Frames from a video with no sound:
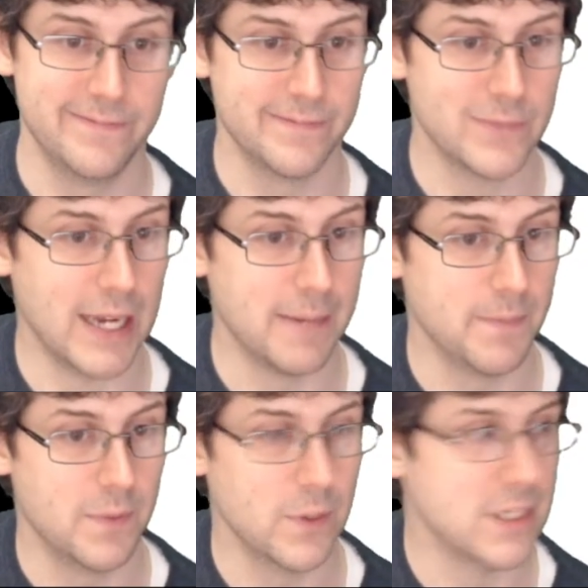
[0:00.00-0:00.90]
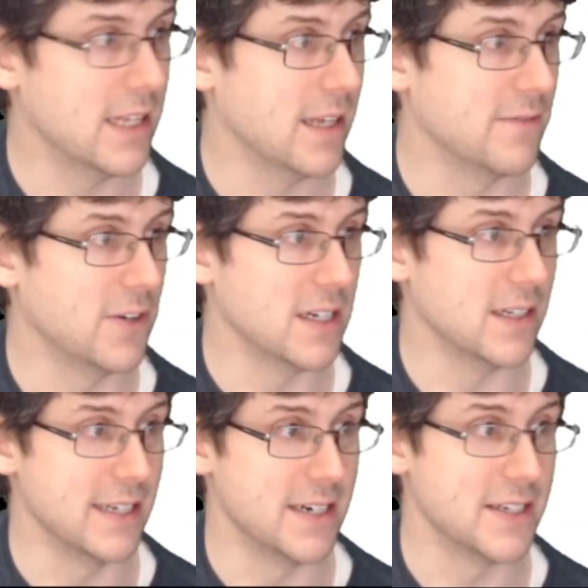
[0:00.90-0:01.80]
Okay, what's the
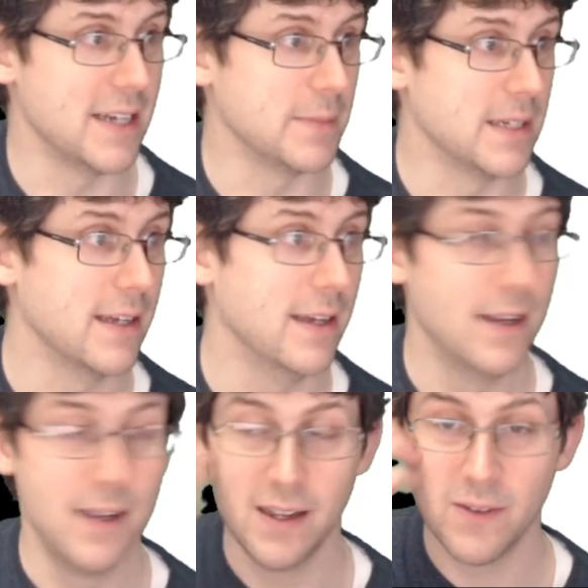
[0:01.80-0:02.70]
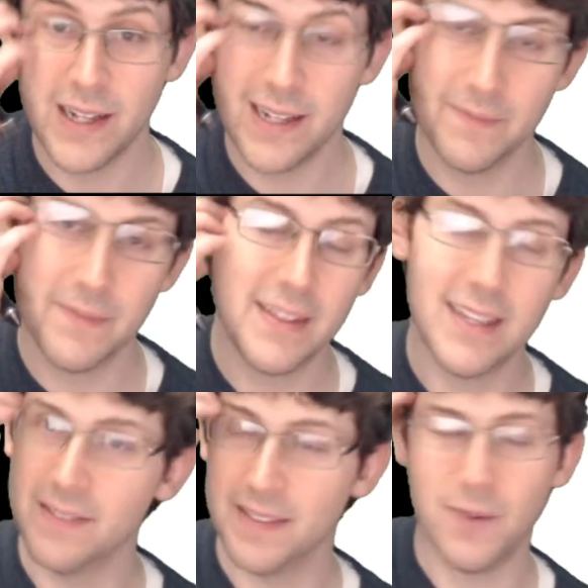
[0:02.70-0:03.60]
vertical intercept? Well,
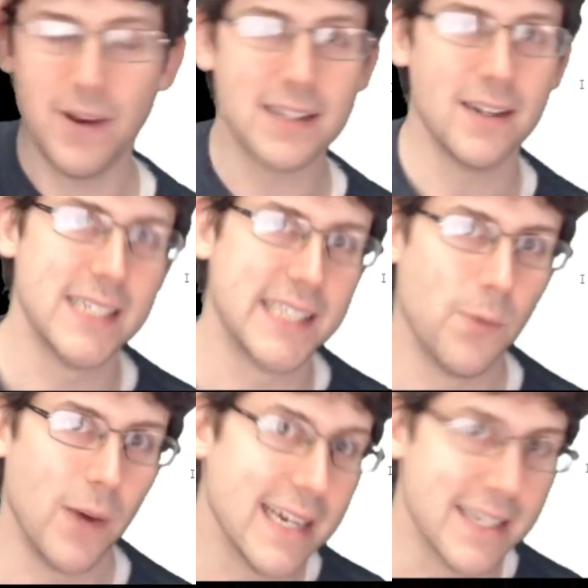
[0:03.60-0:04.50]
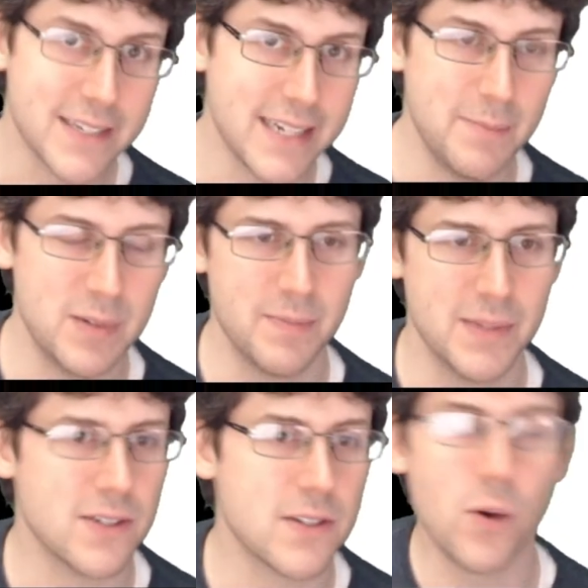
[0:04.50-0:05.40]
they want to call it the y-intercept,
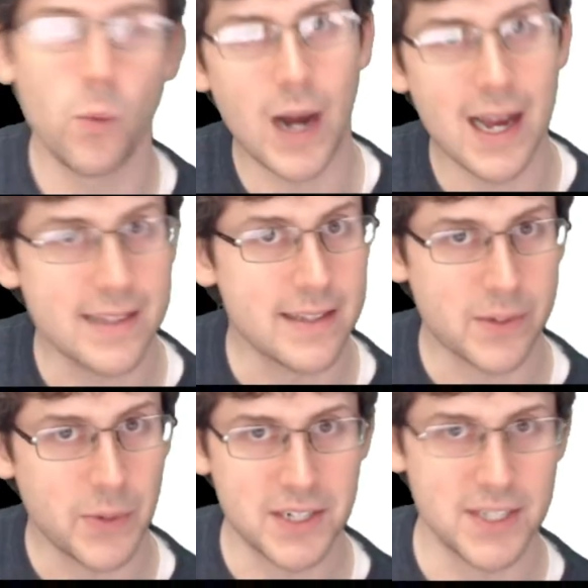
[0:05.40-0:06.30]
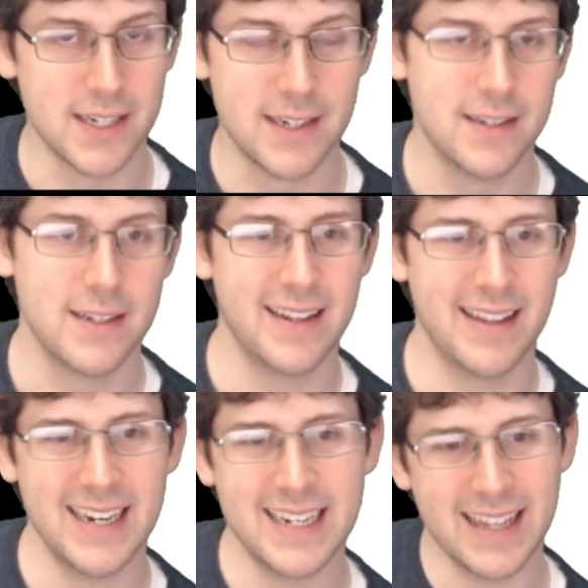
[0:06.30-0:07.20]
but there's no y in this question.
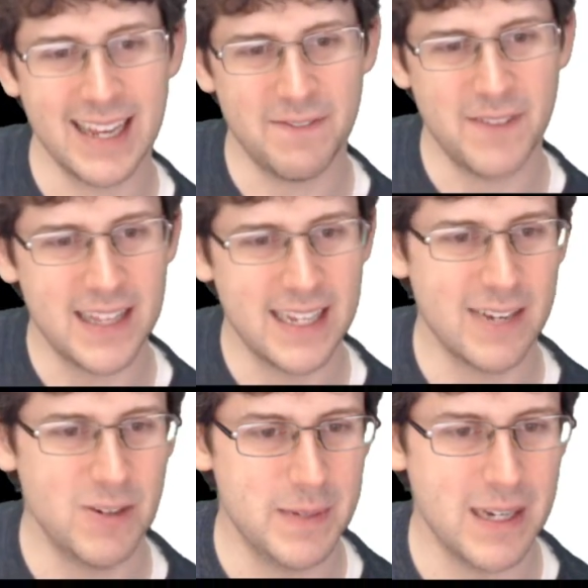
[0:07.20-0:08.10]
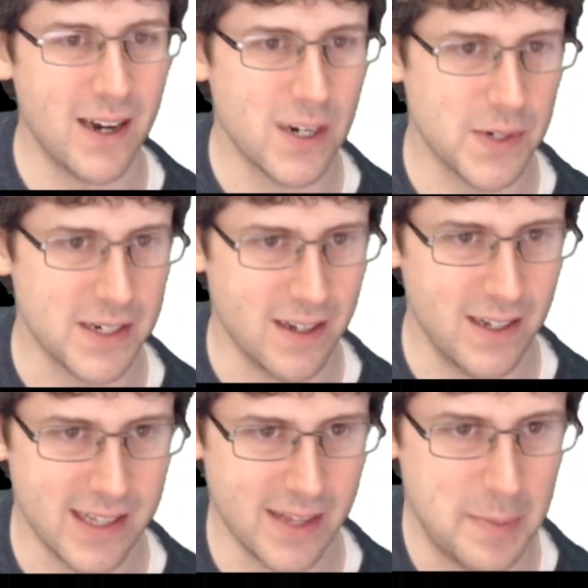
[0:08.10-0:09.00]
They felt like it would be awkward to
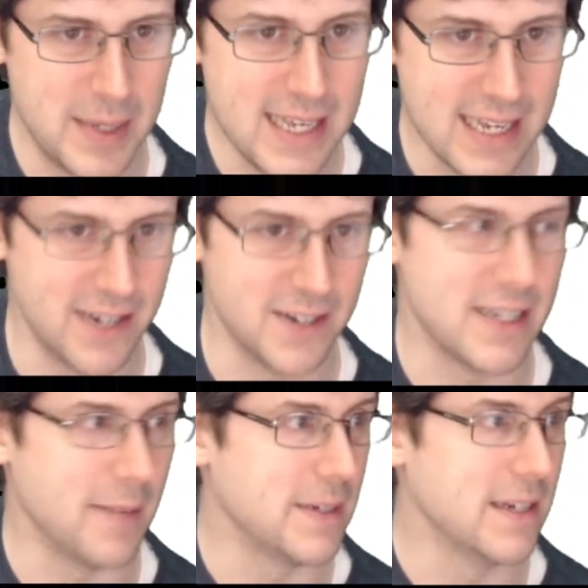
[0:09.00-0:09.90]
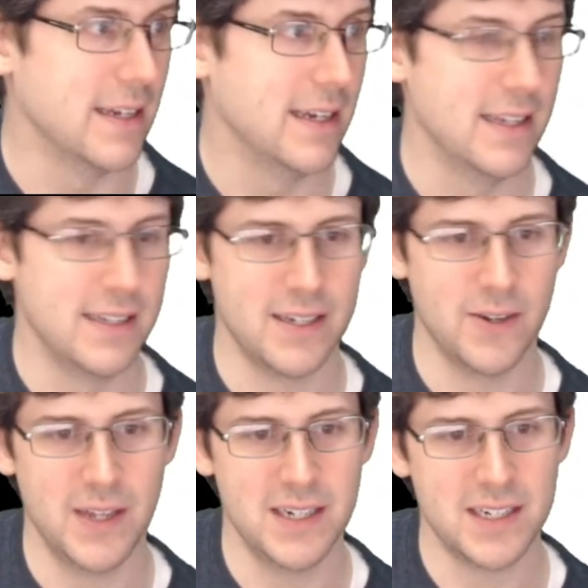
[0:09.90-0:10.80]
call it the p-intercept,
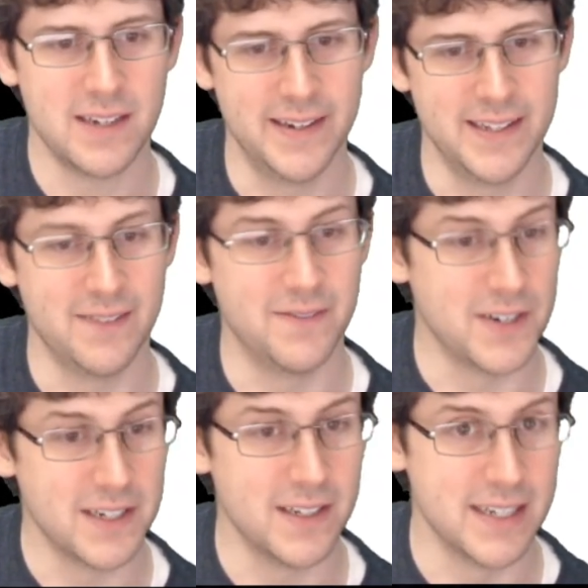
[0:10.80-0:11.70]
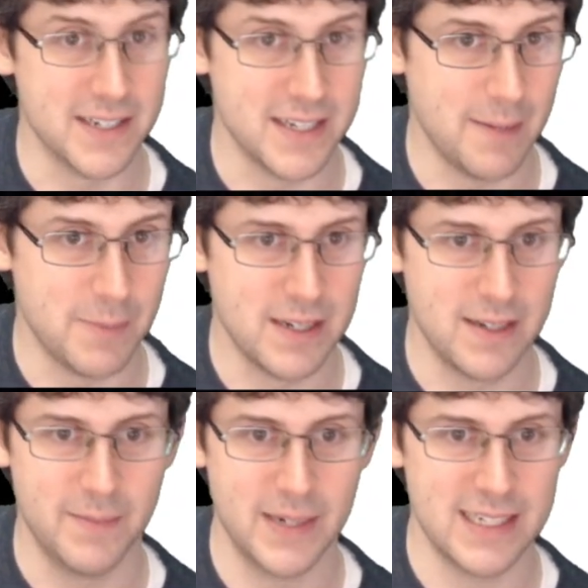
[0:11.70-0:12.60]
so they just called it the vertical intercept,
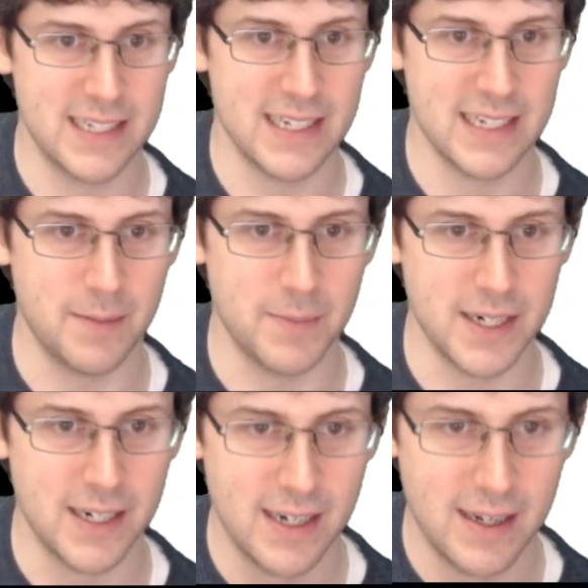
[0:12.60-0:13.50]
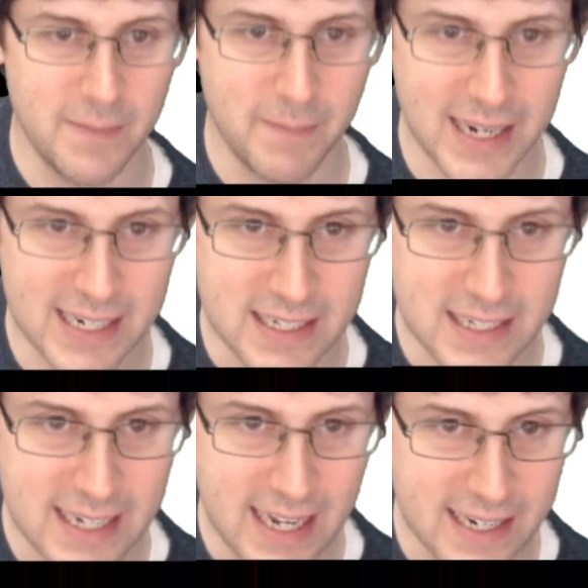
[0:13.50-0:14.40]
but it's this number,
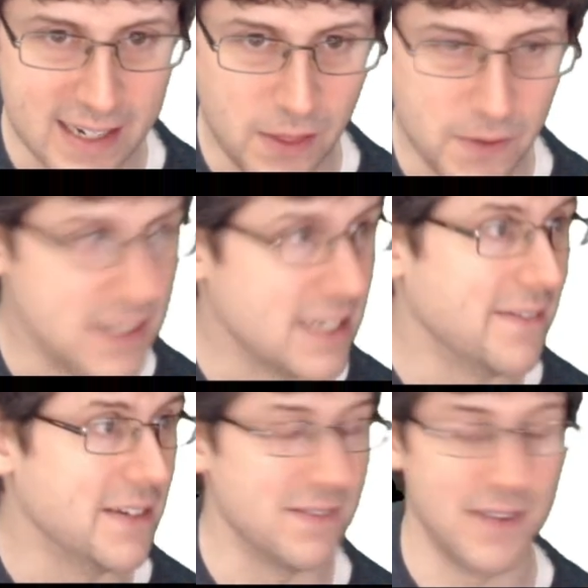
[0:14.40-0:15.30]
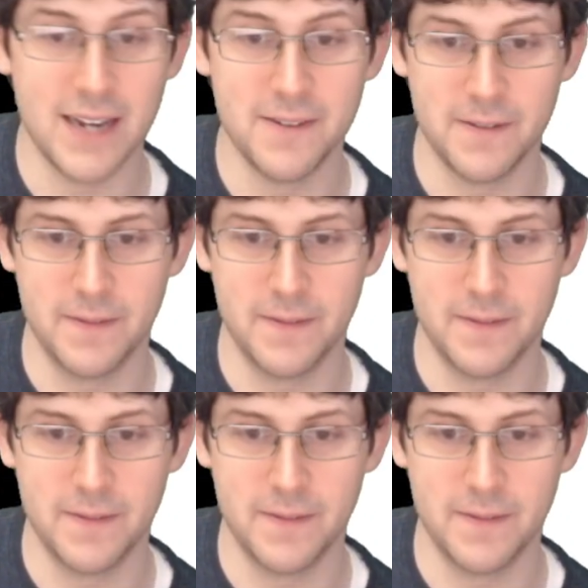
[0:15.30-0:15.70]
minus 10,375.